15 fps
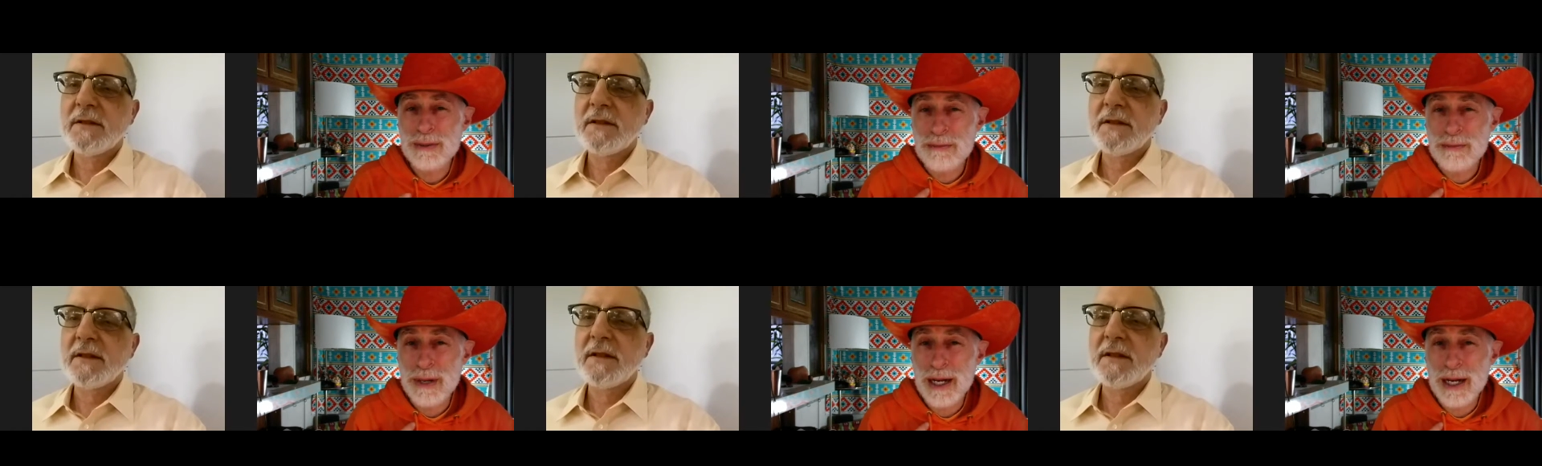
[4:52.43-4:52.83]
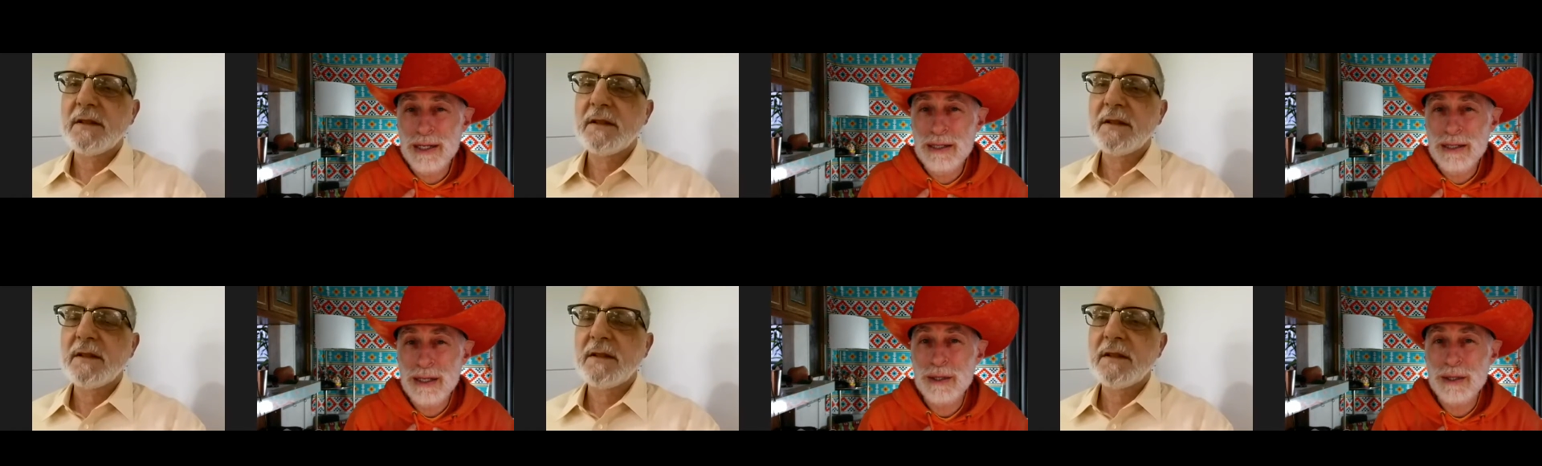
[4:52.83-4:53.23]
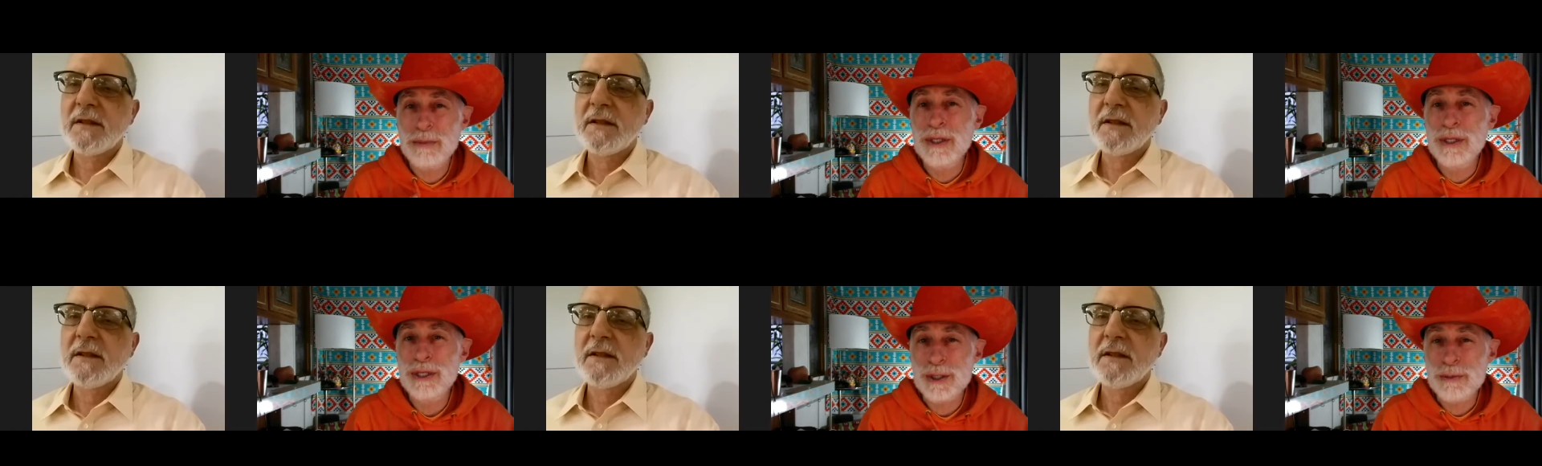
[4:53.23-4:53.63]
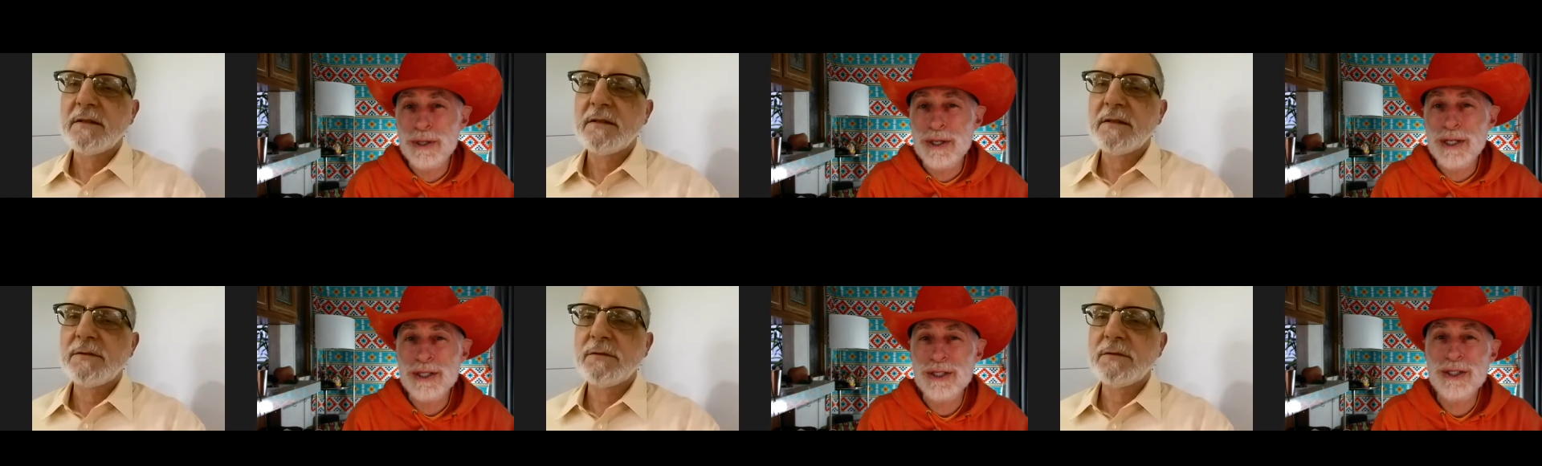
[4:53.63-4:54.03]
Speaker 1: my humble
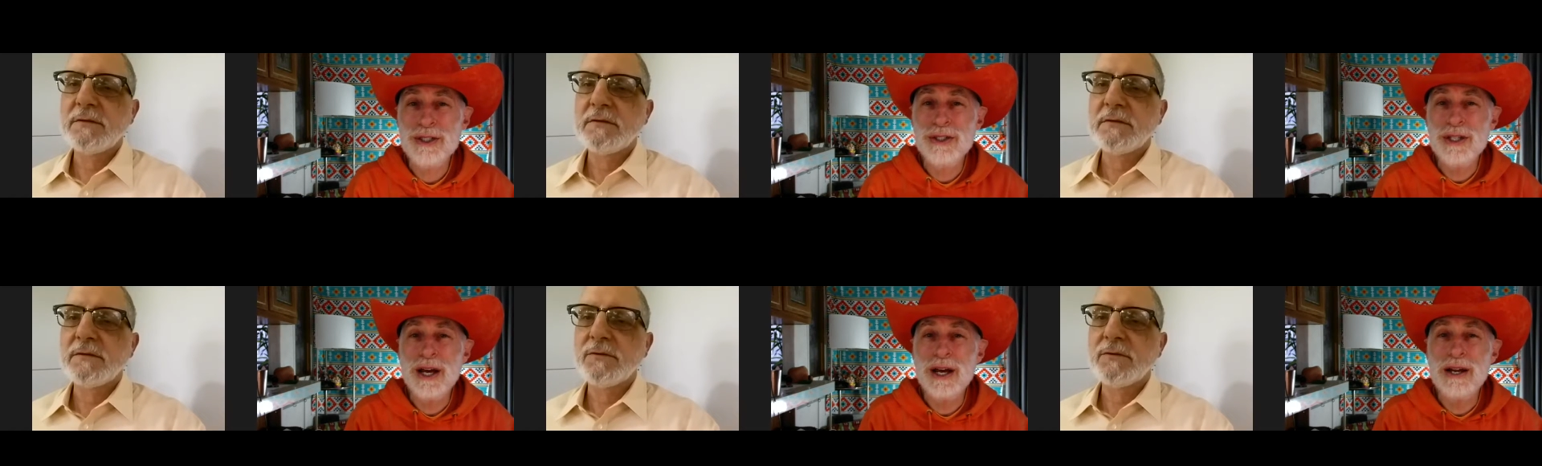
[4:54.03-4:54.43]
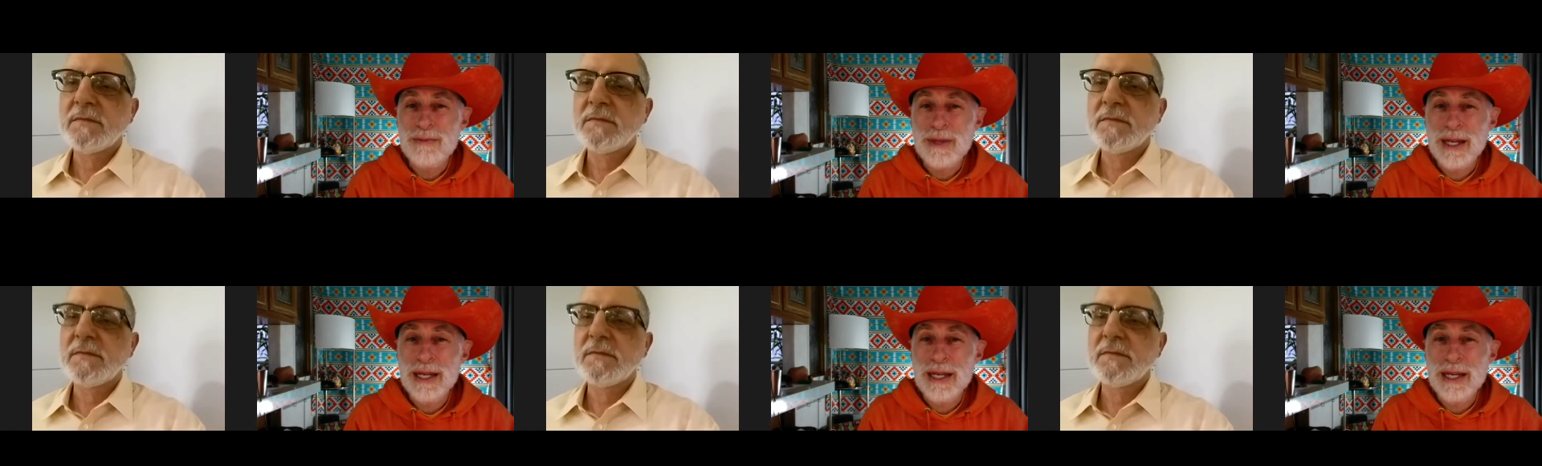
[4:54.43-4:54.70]
experience, is that